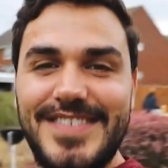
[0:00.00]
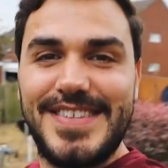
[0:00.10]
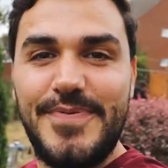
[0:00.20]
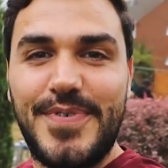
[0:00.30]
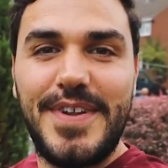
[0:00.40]
that's
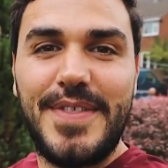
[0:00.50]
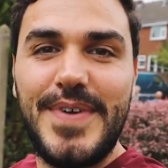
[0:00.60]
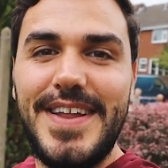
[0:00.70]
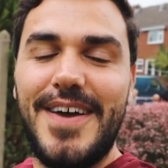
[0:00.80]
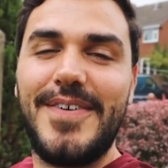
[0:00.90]
it for another
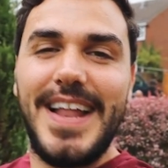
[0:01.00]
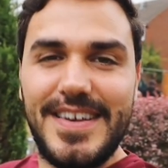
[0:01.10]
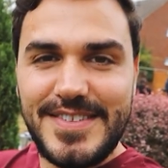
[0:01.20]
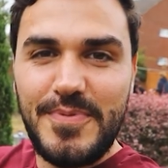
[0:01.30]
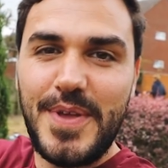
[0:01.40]
video. Let
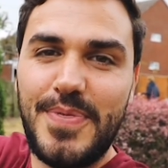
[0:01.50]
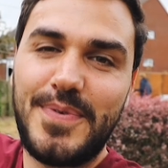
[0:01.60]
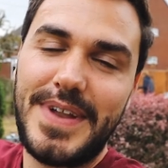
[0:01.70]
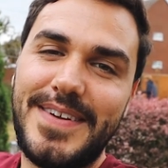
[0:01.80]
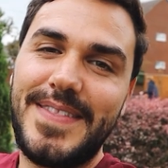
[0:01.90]
us know what you thought
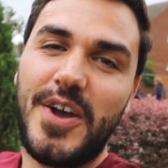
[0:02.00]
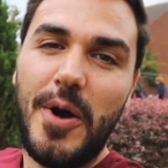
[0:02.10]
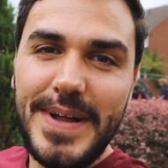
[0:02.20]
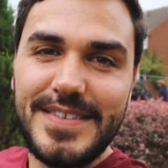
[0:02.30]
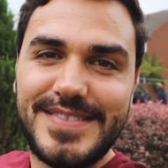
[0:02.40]
down in the
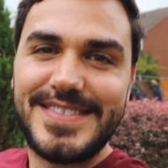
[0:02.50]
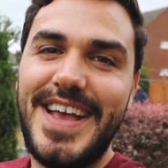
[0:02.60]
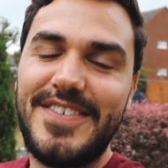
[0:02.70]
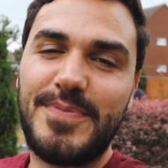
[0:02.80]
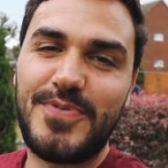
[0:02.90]
comments.
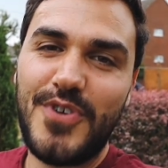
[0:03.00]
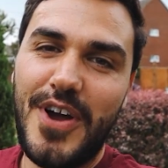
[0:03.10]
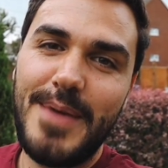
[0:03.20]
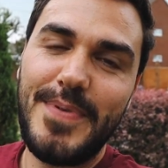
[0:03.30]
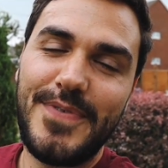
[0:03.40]
Hit
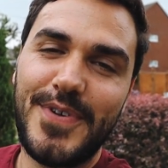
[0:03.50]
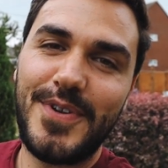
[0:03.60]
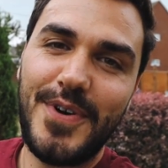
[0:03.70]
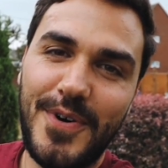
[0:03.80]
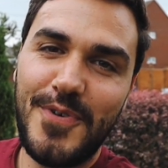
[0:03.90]
subscribe if you're
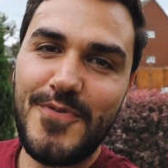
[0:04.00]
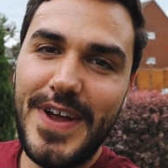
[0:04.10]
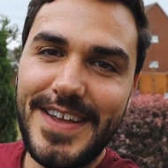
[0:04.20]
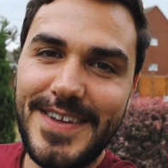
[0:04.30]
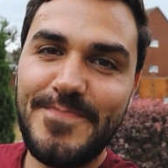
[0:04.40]
not
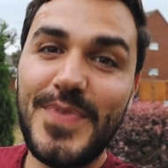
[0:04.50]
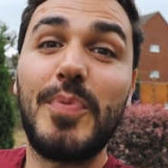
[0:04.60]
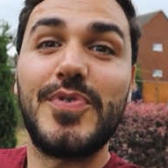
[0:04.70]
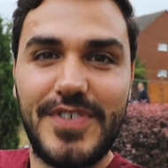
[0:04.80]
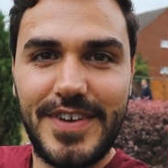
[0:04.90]
already, and
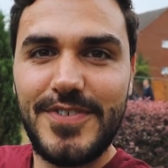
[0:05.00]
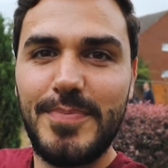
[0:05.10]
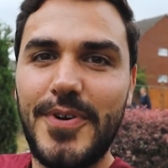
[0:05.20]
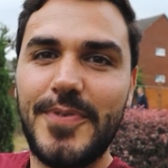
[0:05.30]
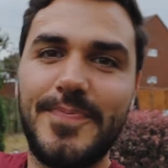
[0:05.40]
we'll see you
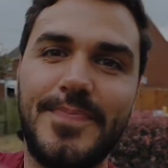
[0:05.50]
tomorrow.